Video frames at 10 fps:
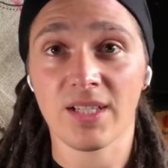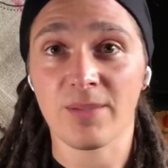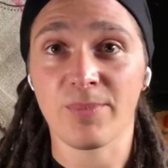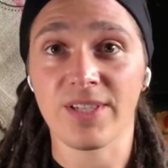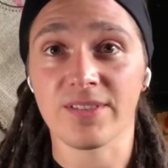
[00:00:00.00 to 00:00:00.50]

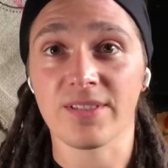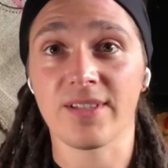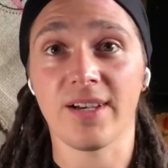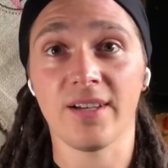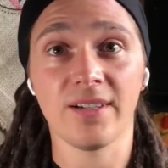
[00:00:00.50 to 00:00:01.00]
like bass
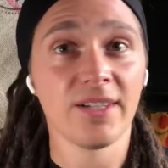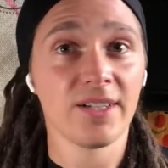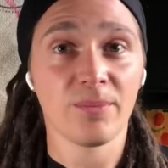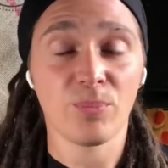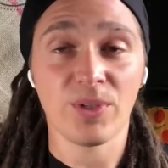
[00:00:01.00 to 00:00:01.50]
guitar,
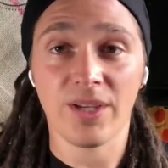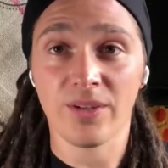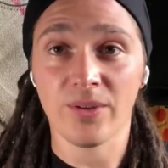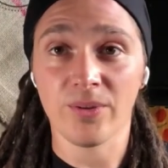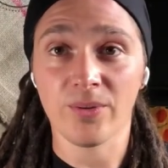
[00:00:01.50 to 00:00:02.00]

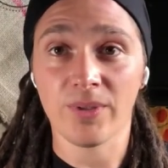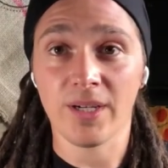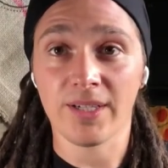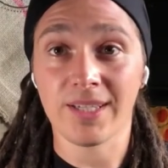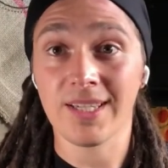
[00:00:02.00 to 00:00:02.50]
piano,
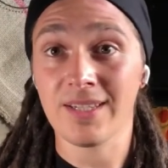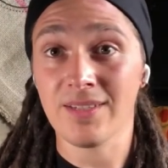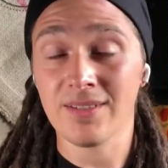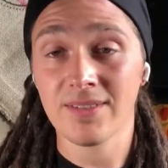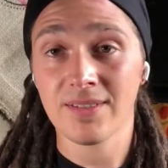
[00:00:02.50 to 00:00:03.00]

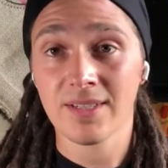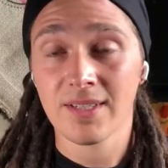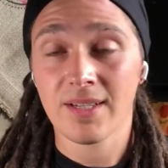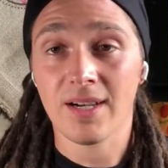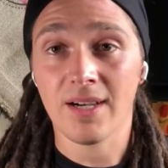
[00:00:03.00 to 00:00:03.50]
keys,
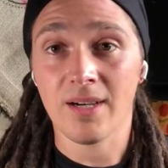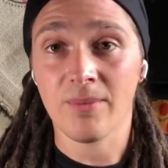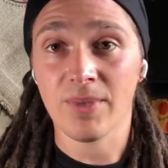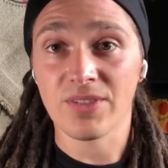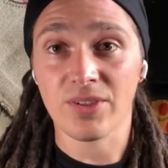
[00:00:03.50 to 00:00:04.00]

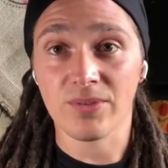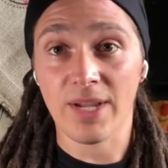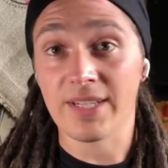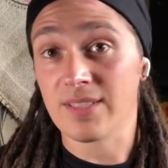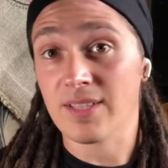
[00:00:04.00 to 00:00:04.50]
and
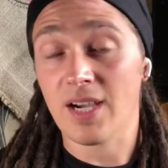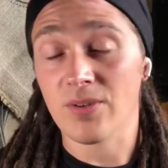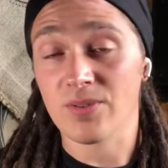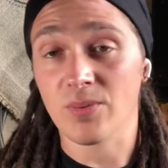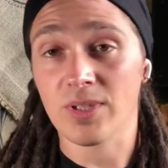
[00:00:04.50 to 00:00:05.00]

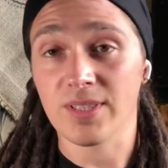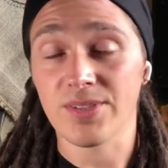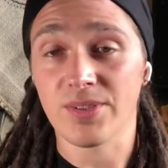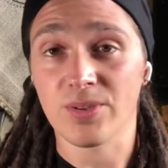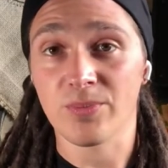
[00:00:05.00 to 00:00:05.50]
guitar as well.
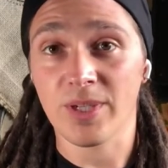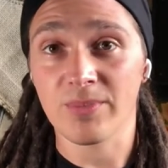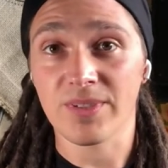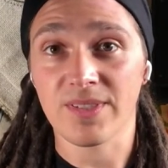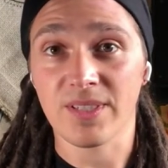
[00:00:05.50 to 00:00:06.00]
And so you'll be
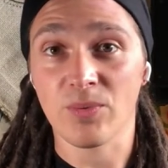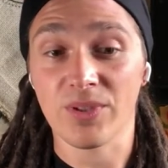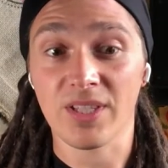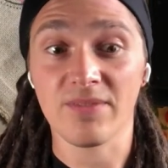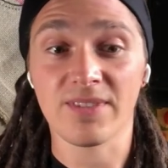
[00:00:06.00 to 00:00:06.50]
able to see
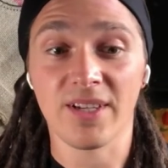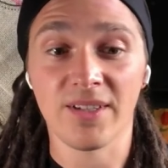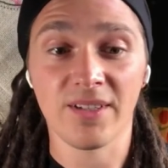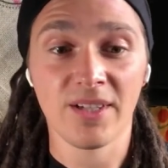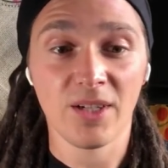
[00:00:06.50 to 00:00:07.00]
what they've
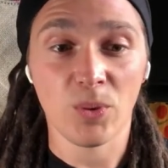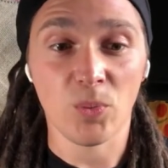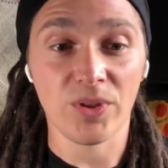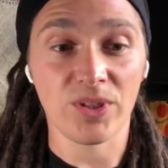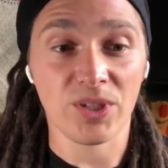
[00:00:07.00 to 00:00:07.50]
done
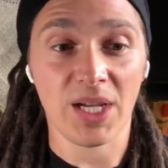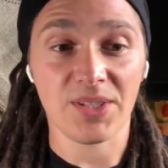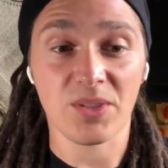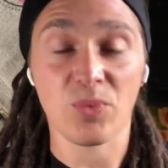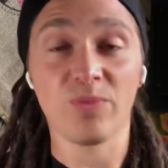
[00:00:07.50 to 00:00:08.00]
with the
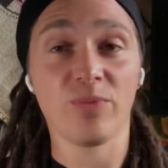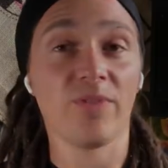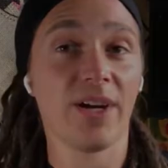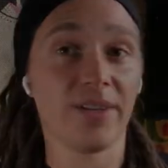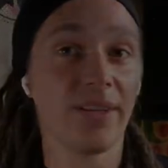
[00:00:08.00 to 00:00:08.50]
charts that we've
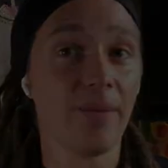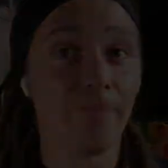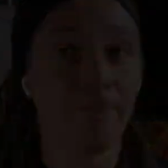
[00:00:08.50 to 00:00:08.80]
provided them.